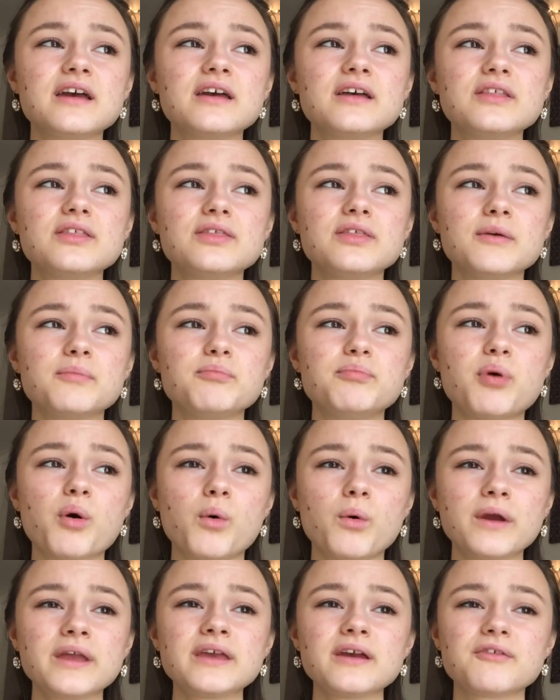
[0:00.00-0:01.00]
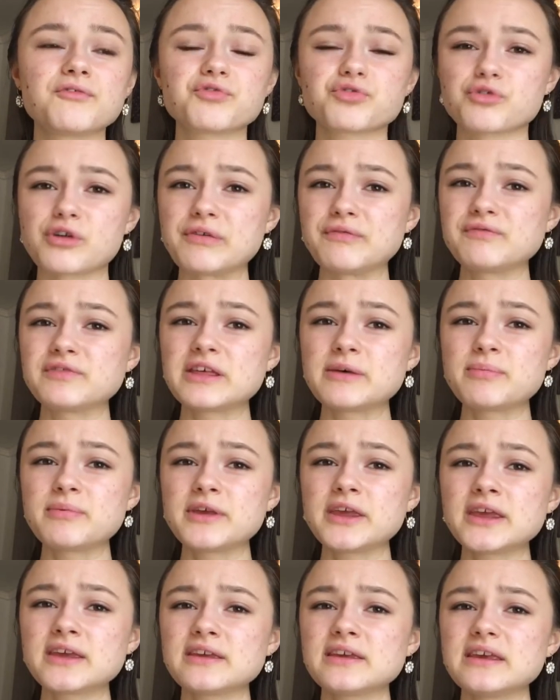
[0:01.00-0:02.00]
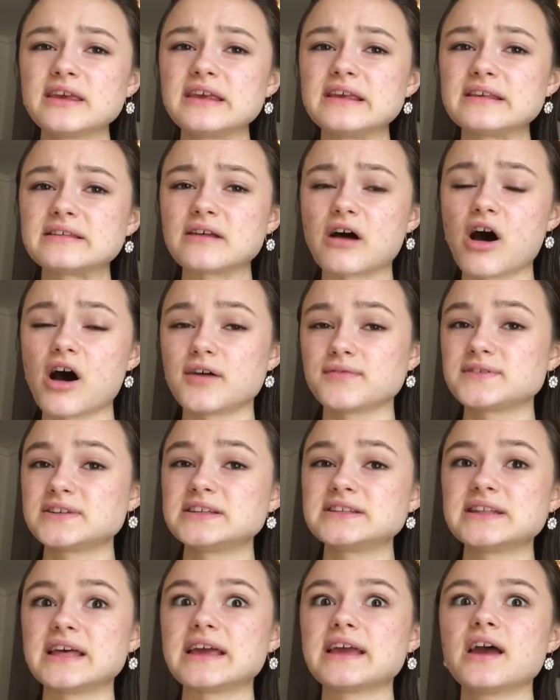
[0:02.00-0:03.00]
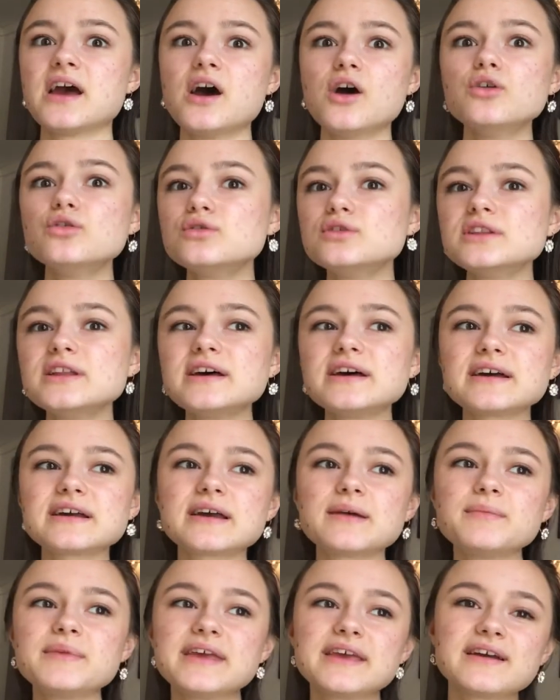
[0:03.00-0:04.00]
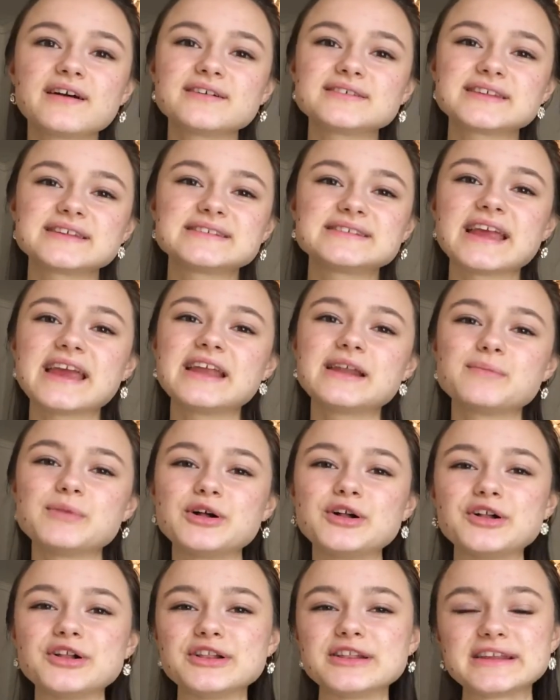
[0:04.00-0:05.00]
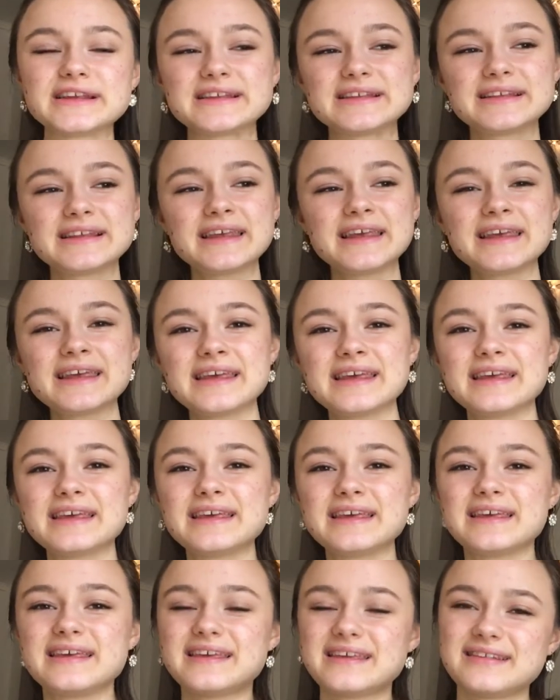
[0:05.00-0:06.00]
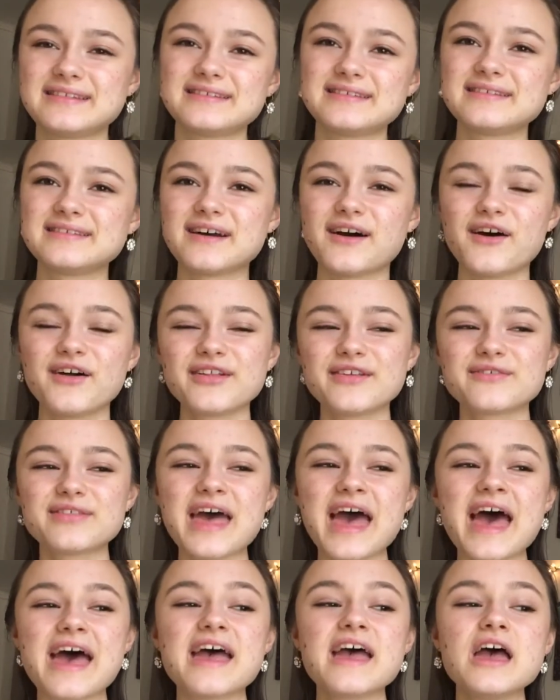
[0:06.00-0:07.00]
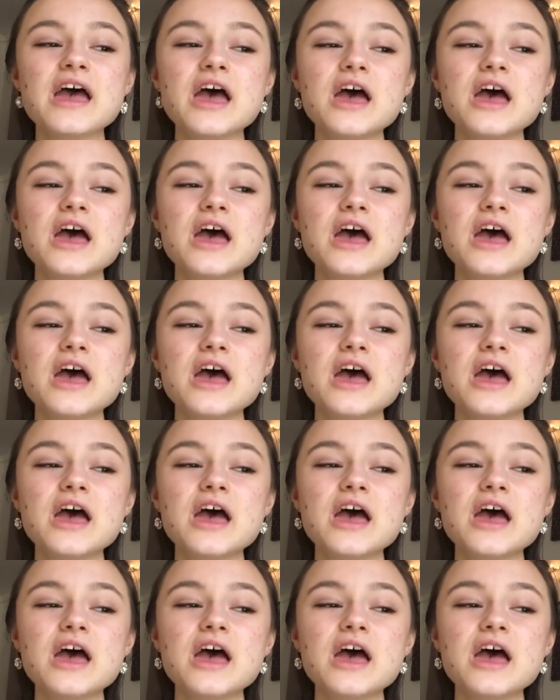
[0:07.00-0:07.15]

the point of thrift flipping is often like, oh look, I'm being all sustainable and all of that.